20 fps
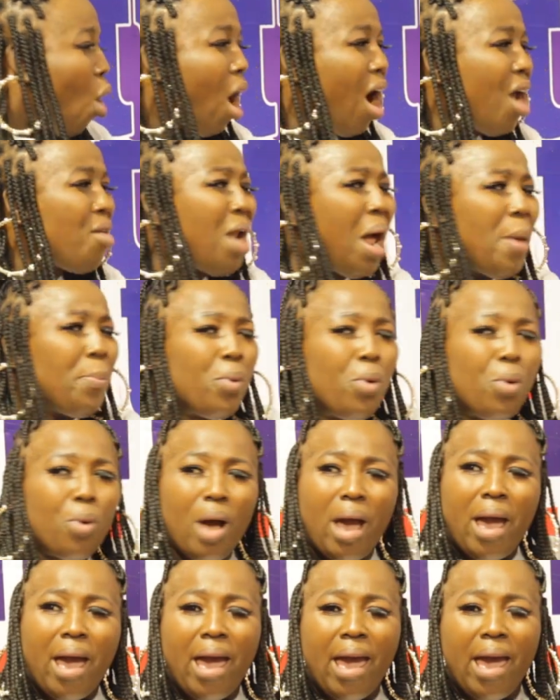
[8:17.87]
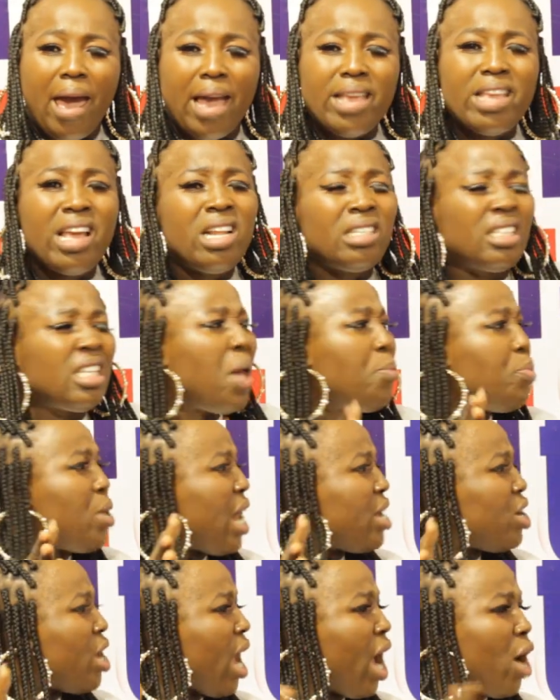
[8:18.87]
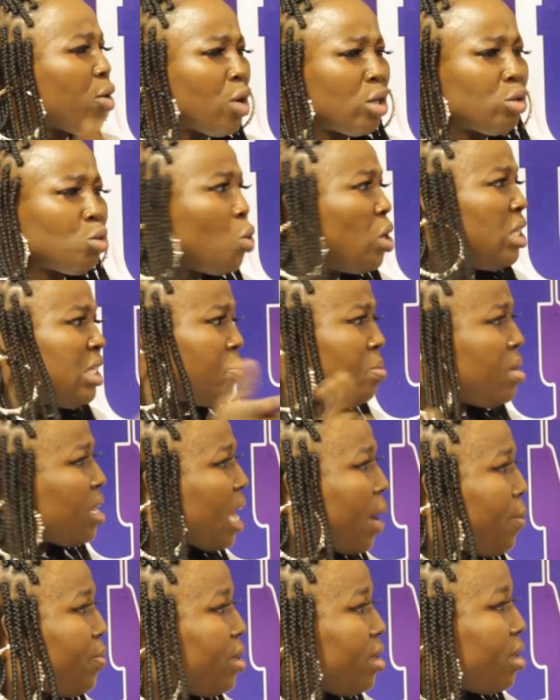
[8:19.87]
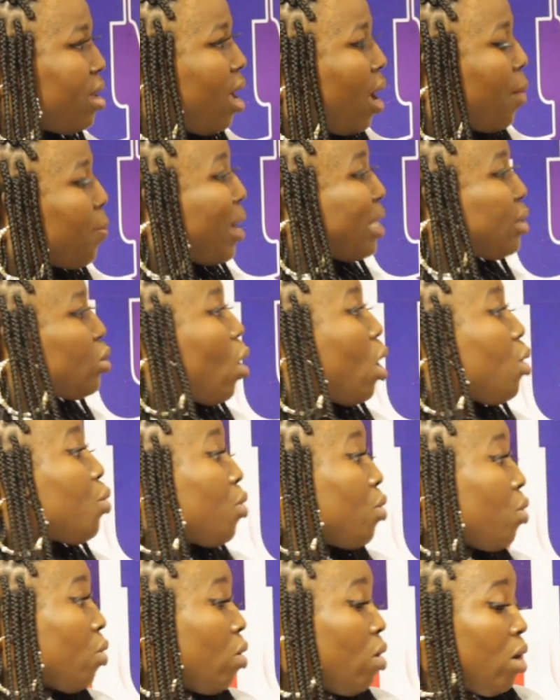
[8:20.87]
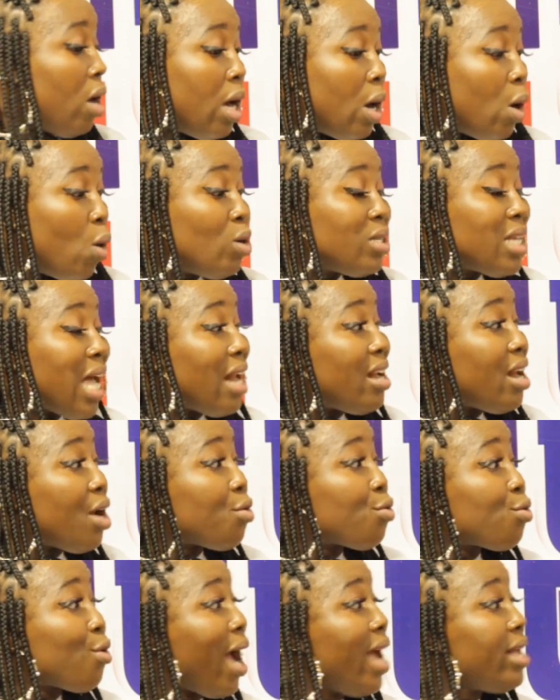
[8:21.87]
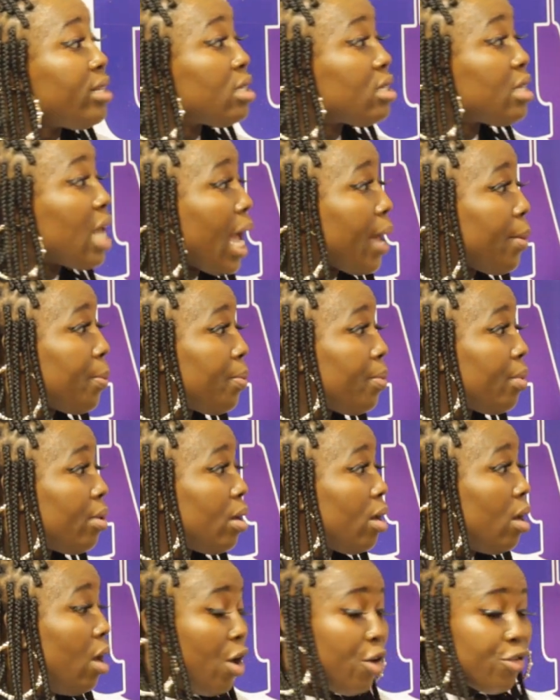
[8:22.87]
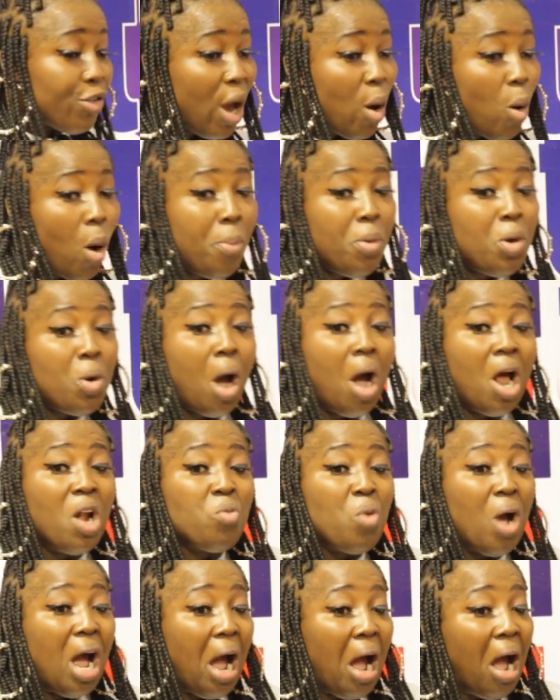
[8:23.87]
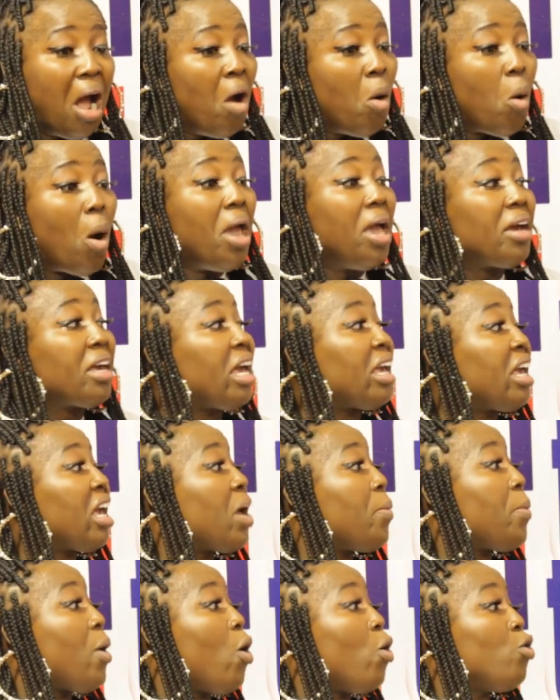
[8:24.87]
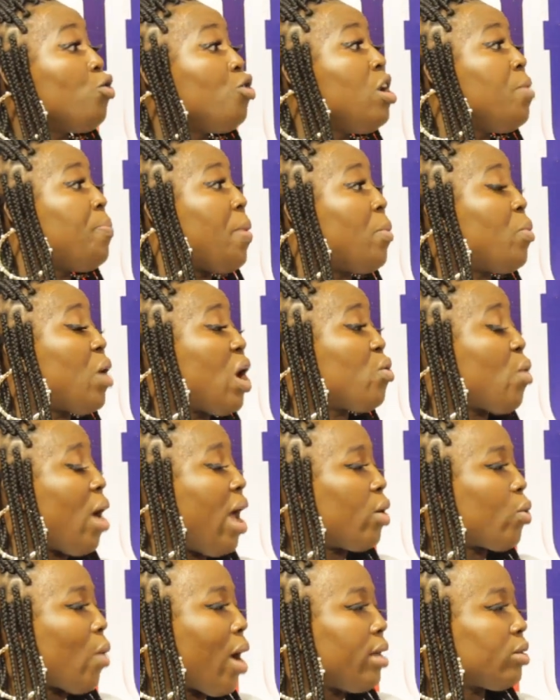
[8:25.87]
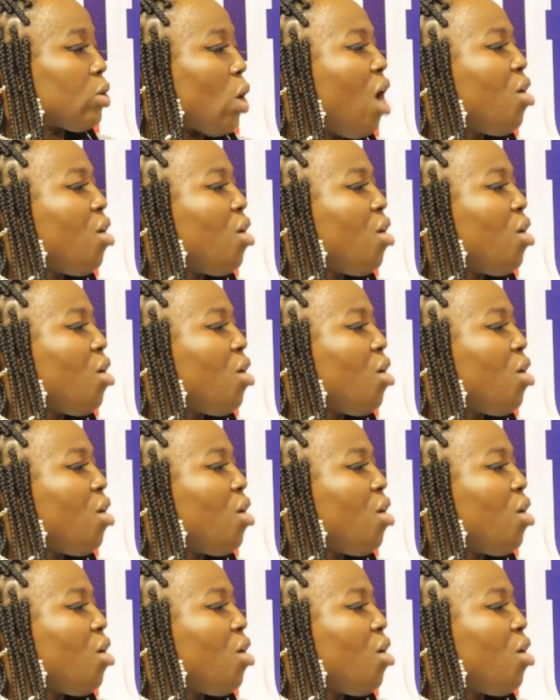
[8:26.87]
Honorable, and then say, yeah, of course, won't be can be, but oh no, no, also at the right time. Shall we be on one? Or you can't kick about doing the paper one quiet.